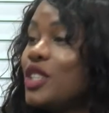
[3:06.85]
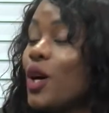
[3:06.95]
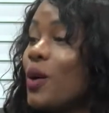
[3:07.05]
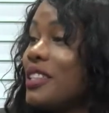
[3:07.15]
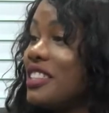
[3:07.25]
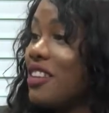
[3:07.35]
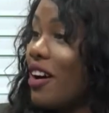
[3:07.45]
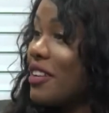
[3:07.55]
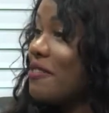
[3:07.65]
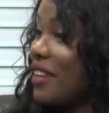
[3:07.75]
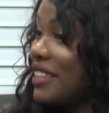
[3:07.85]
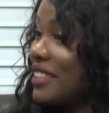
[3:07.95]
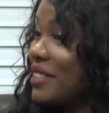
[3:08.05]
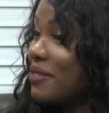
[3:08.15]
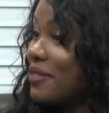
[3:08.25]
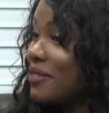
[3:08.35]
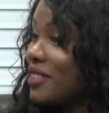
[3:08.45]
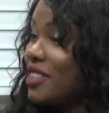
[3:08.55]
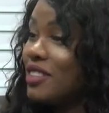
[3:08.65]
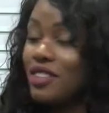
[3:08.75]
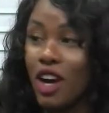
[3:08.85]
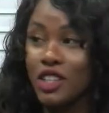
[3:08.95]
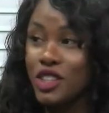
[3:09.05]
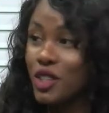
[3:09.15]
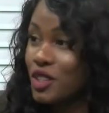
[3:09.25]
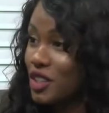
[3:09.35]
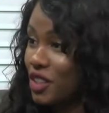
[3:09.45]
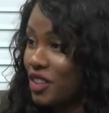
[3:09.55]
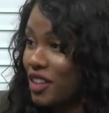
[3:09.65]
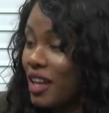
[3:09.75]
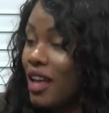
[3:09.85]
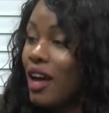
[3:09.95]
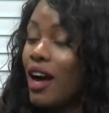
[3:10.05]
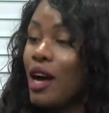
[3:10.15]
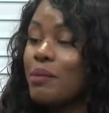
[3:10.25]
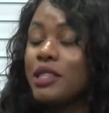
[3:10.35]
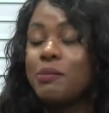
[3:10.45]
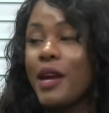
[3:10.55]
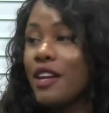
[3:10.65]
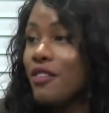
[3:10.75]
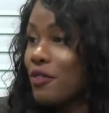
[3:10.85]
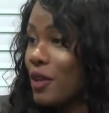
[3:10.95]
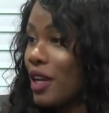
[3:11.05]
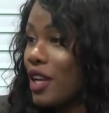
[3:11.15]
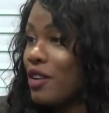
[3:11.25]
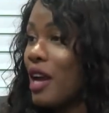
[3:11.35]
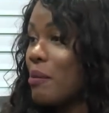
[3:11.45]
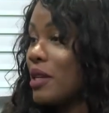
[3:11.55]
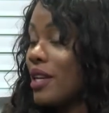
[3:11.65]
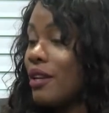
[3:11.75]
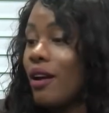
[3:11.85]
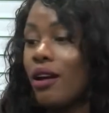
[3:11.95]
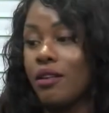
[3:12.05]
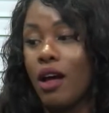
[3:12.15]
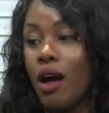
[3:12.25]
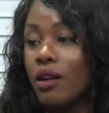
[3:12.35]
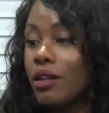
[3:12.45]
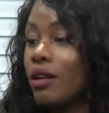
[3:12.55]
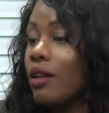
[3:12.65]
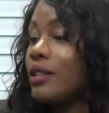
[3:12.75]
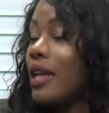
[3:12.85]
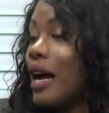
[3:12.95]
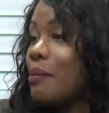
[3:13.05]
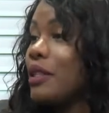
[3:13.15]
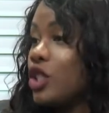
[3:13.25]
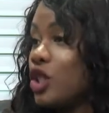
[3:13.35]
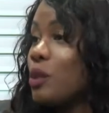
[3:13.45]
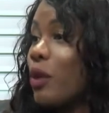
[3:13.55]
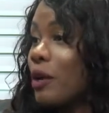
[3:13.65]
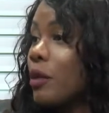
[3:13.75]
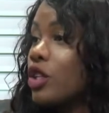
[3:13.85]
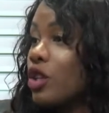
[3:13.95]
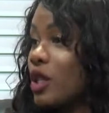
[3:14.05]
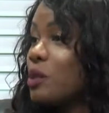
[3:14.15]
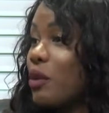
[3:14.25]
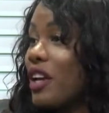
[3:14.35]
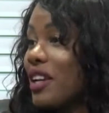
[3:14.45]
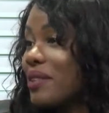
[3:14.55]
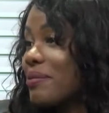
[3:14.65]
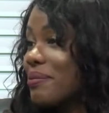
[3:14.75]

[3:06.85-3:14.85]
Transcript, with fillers: So okay. it's non-invasive non-surgical. Okay. Um, it's pain-free, and you're coming in on little a time at such a break, like your lunch break.